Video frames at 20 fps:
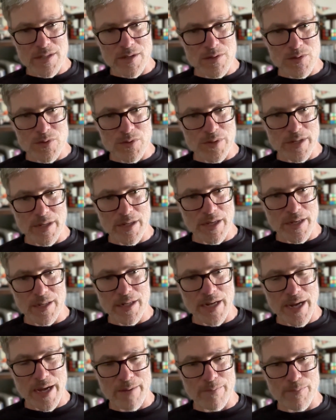I was really like
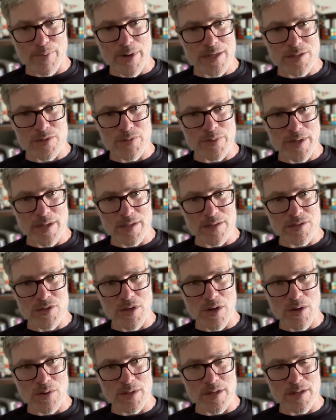not impressed with it.
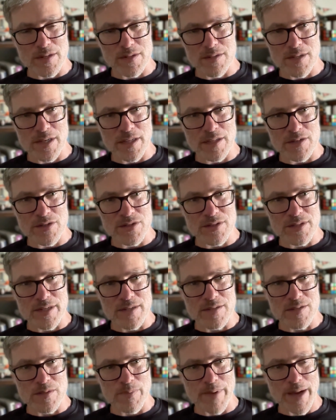So there's
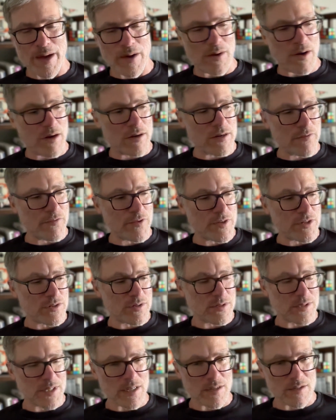things about
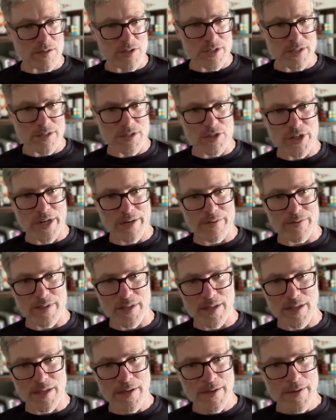artificial intelligence
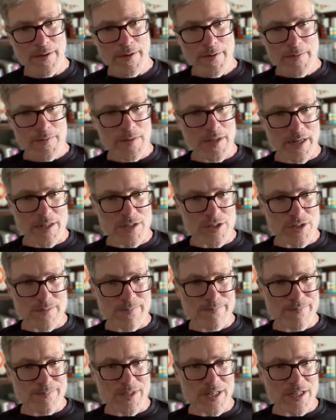generally that I just
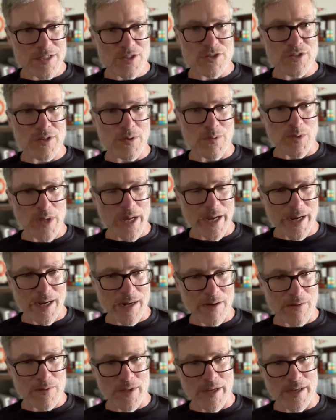don't like. I
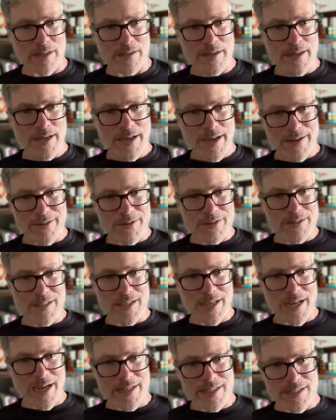don't like
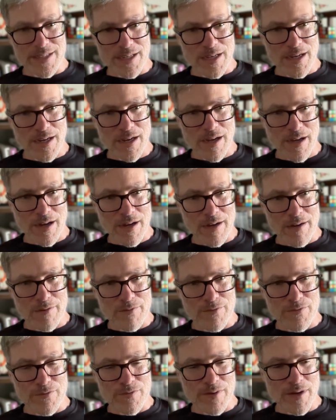the idea
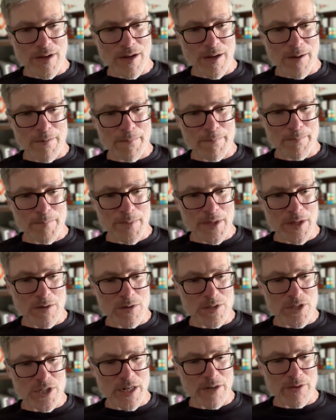of,
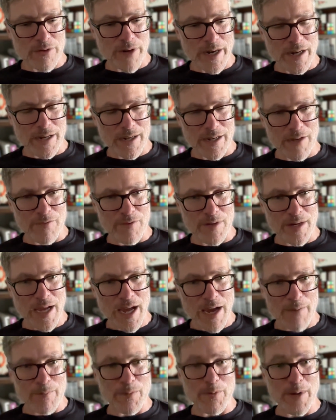generating even.
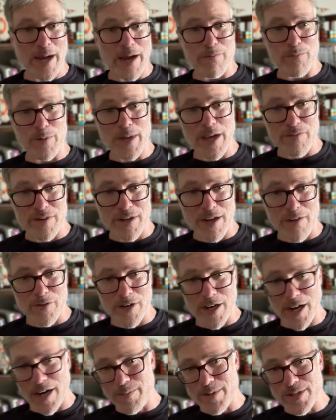I mean, we have enough
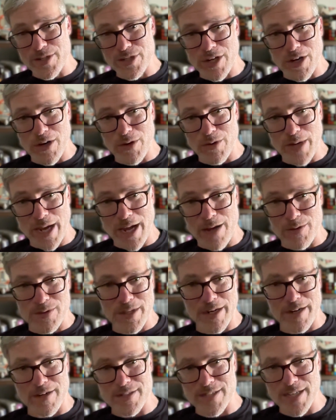garbage code out
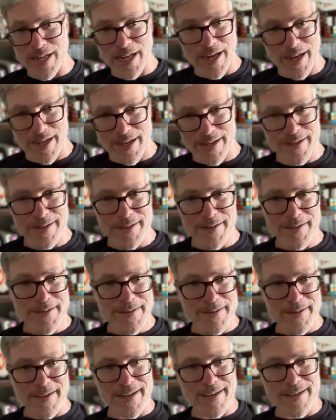there today,
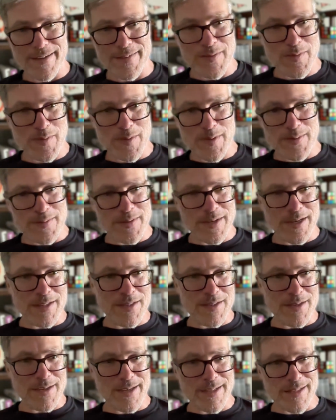i-
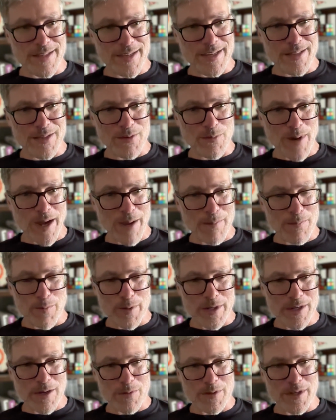in the in the web.
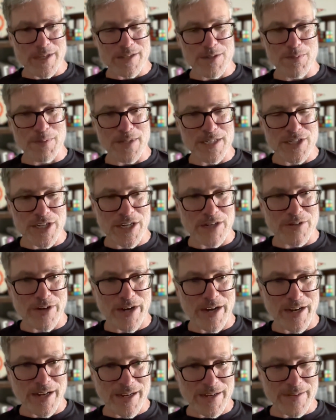We don't need to be
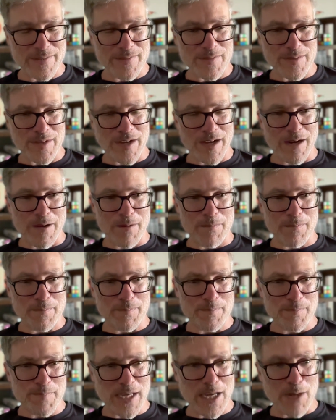generating,
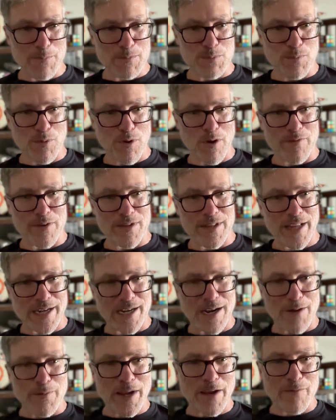heaps more of it. Like
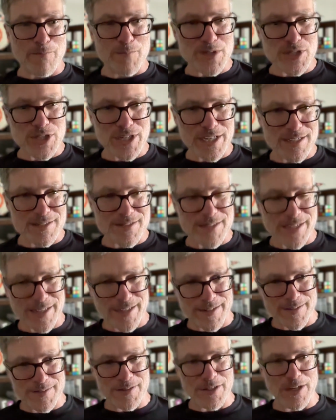now we have machines that
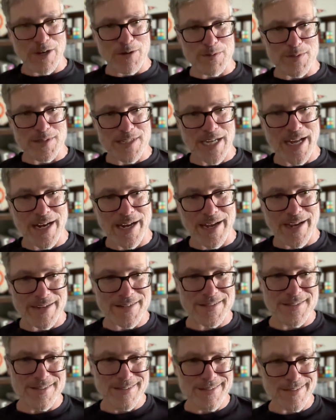can,
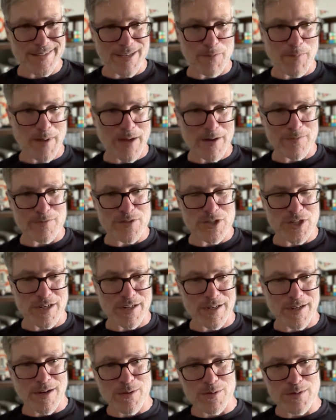10x the amount of
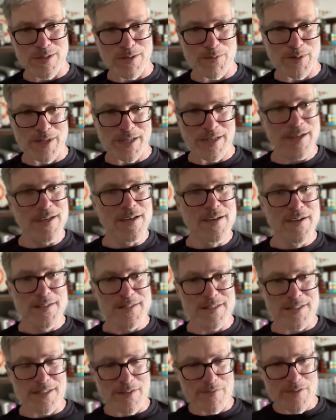junk code that we
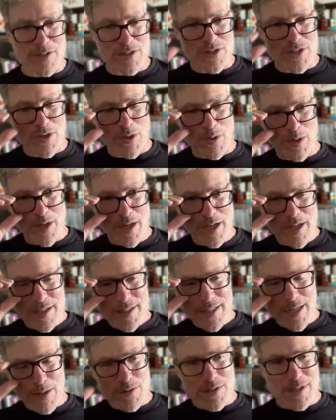deliver. So
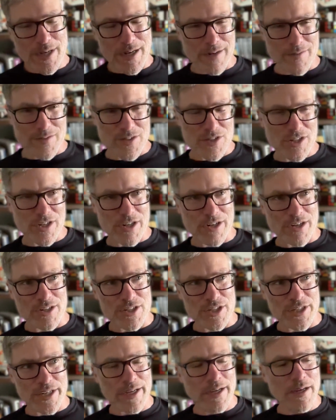that was kind of
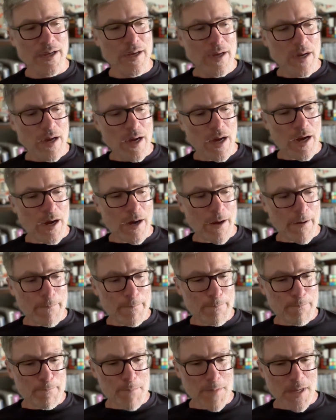discouraging.
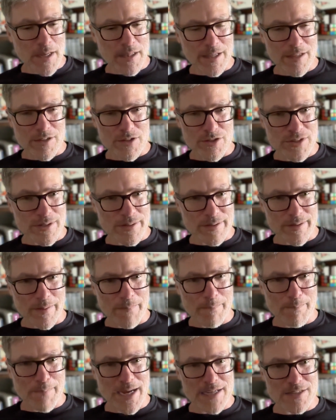And then there's
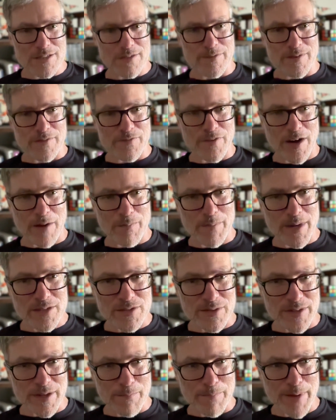a massive
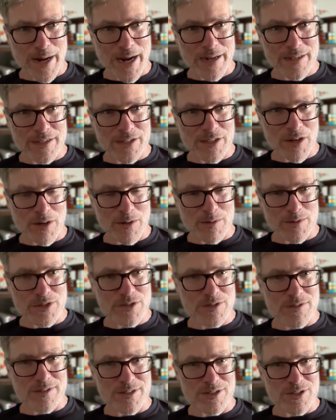environmental impact.
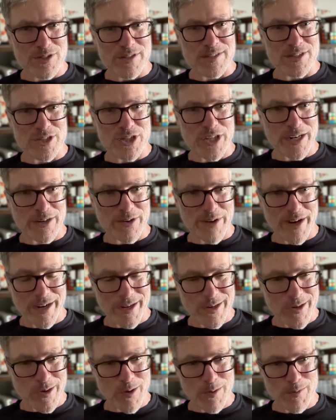It's just to
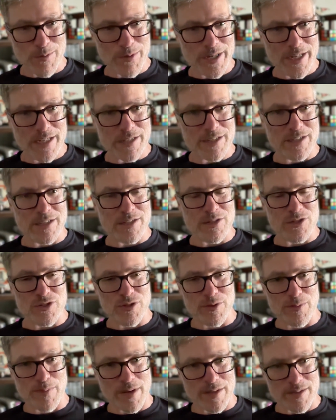generate code, we need to
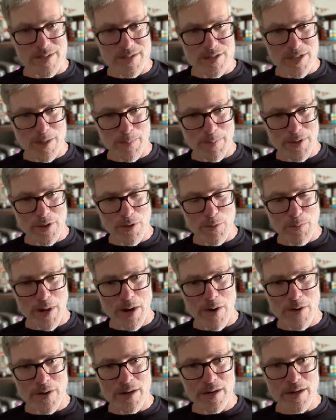consume all the CPU
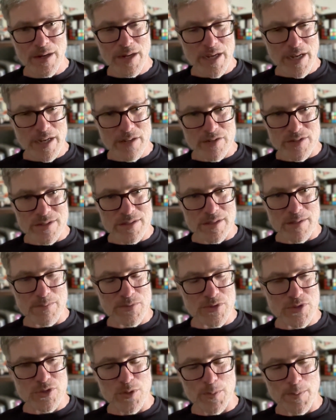power. It just
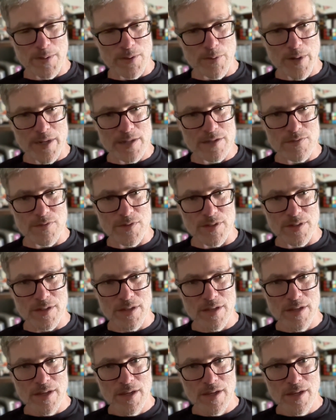seems super wasteful.